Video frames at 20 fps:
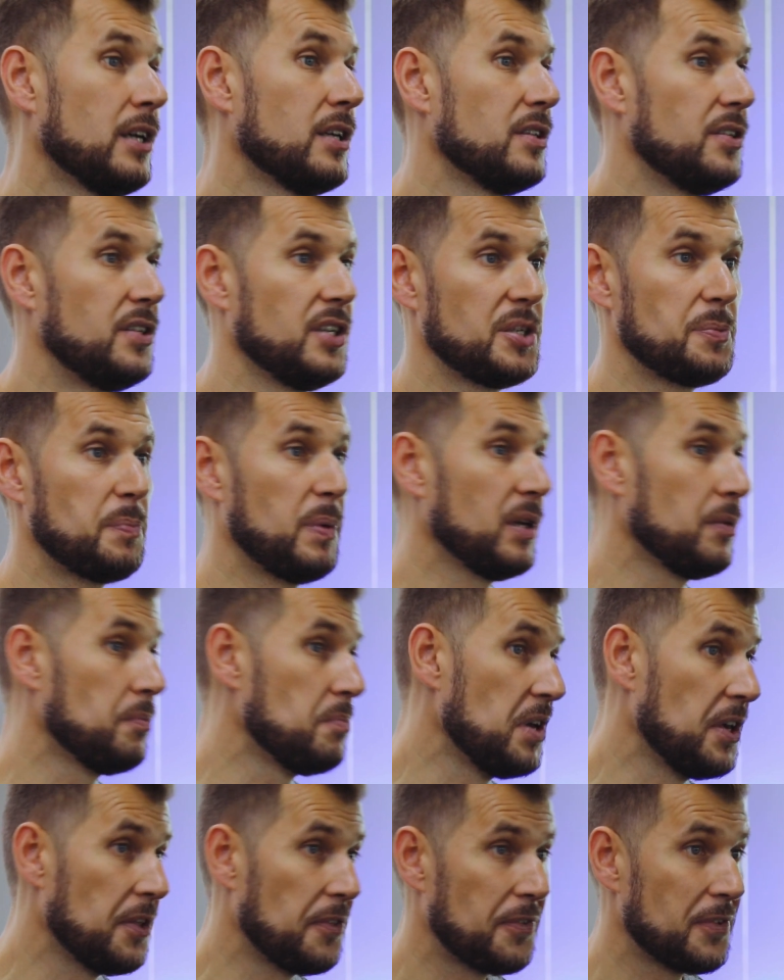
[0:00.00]
dispel
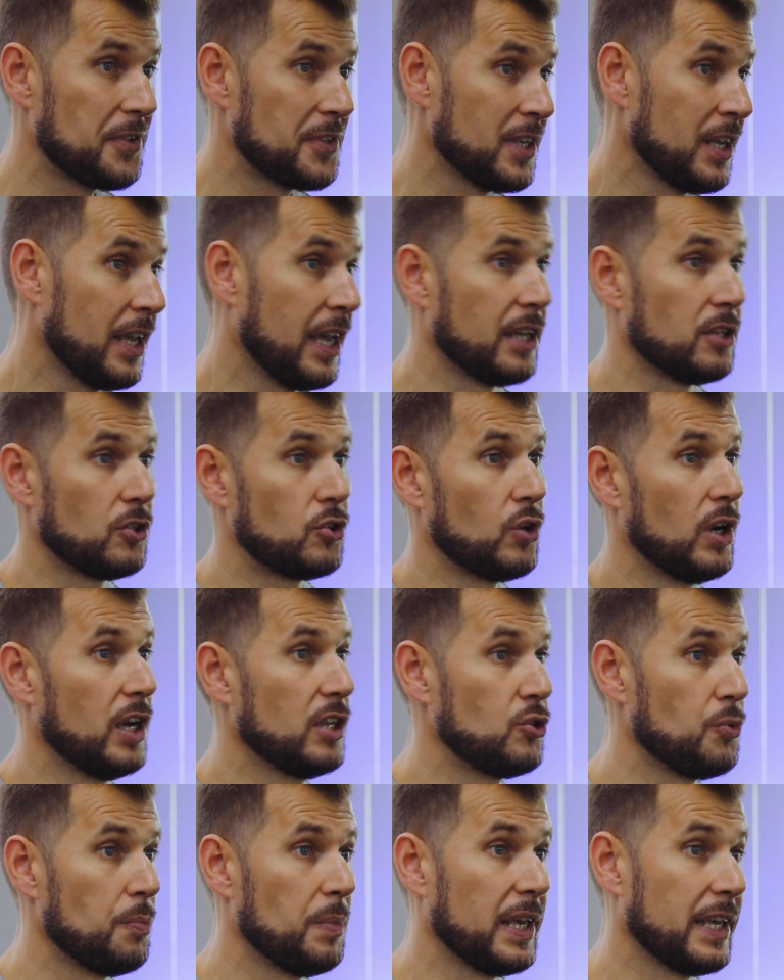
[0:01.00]
myths and try
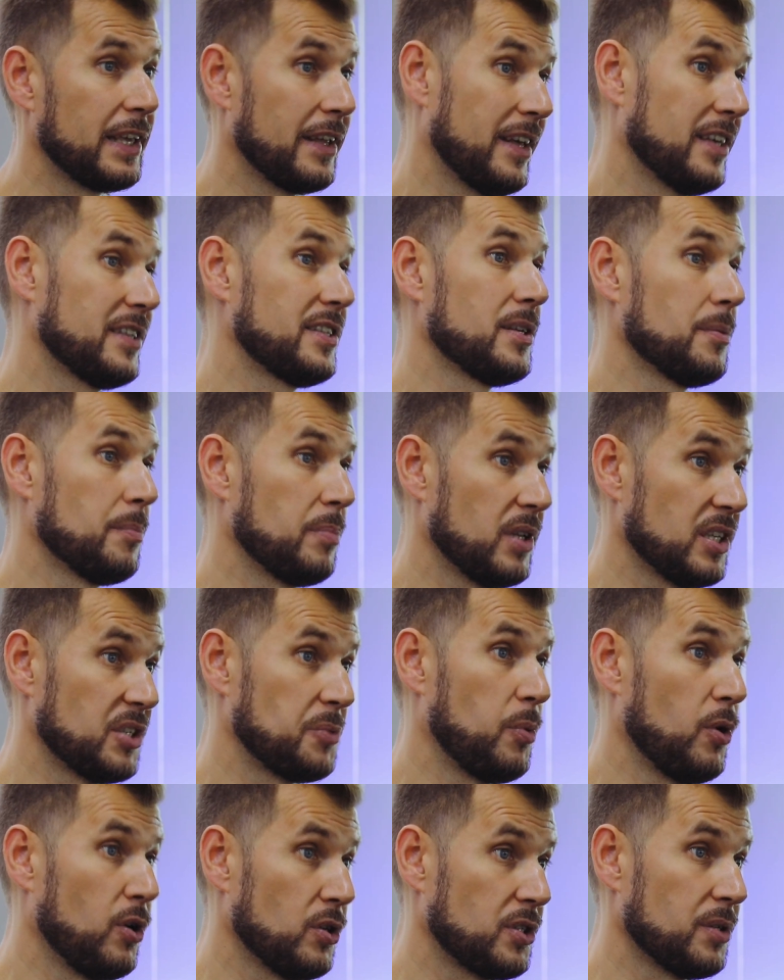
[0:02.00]
to make it as simple as
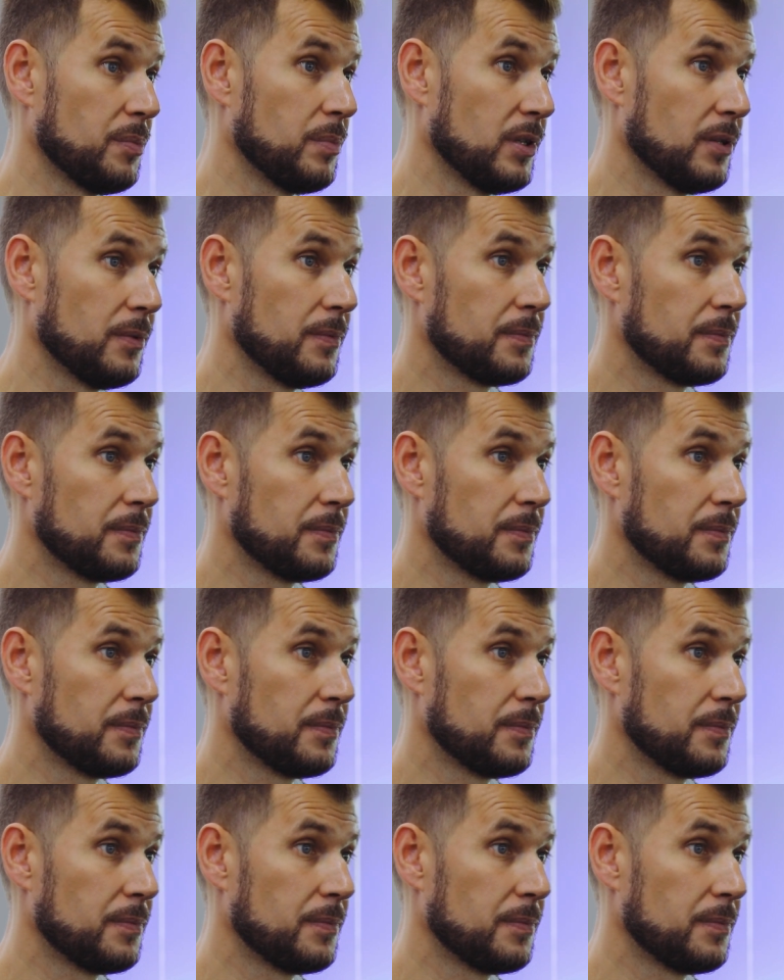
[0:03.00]
possible.